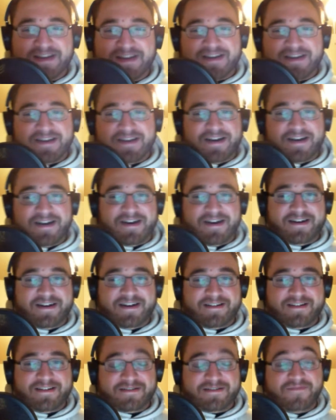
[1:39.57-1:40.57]
A
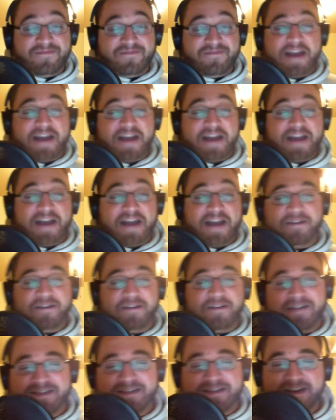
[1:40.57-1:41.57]
factory reset,
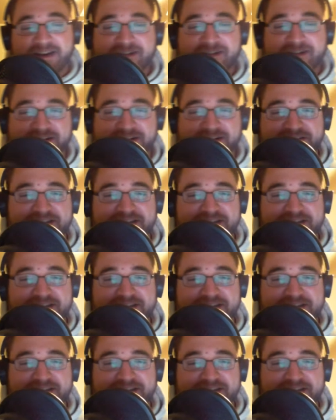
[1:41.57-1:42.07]
I should say.